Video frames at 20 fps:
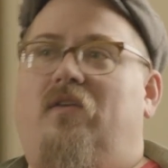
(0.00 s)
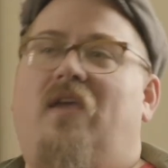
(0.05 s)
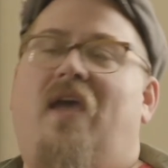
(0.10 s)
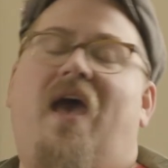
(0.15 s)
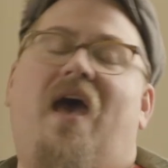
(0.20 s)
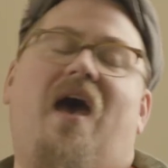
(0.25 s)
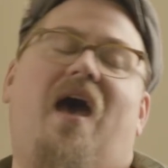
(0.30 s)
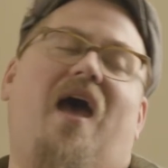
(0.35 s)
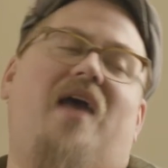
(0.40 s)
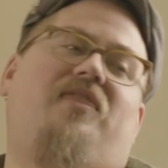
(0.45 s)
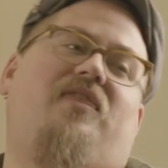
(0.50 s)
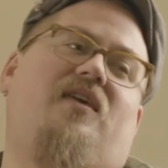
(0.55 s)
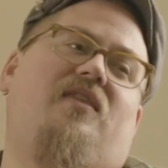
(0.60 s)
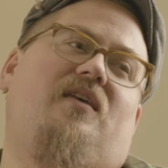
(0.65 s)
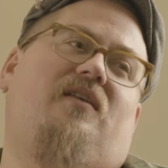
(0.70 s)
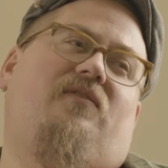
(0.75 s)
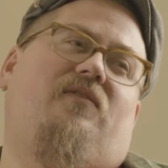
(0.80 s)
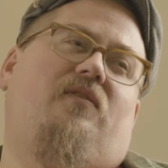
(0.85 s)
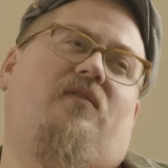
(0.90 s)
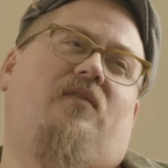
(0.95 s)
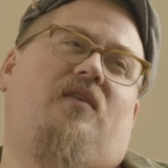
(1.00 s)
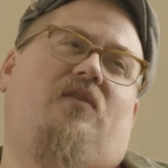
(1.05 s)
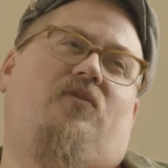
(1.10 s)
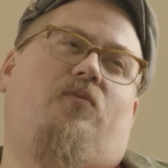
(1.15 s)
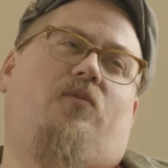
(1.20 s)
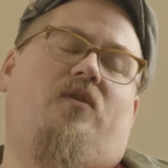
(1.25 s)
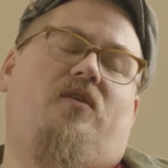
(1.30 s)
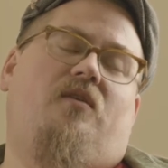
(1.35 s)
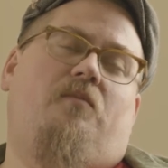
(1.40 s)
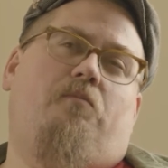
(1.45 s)
Yeah, I think that's
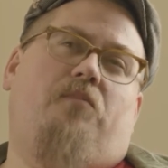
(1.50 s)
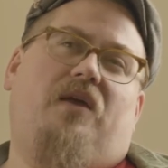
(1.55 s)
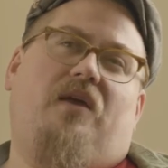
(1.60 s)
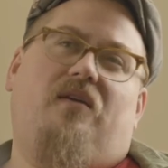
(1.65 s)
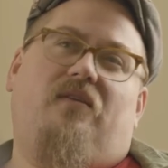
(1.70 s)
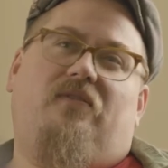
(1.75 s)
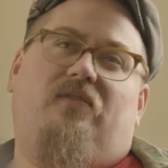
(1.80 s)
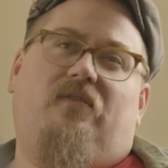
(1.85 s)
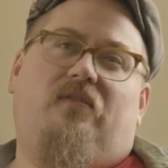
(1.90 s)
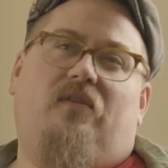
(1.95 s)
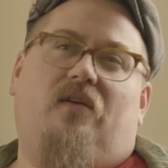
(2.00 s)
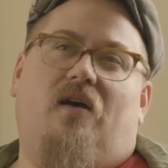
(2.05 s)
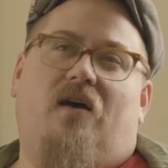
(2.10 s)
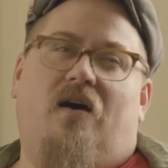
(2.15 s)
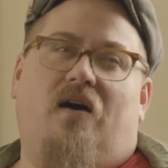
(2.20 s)
one of the biggest.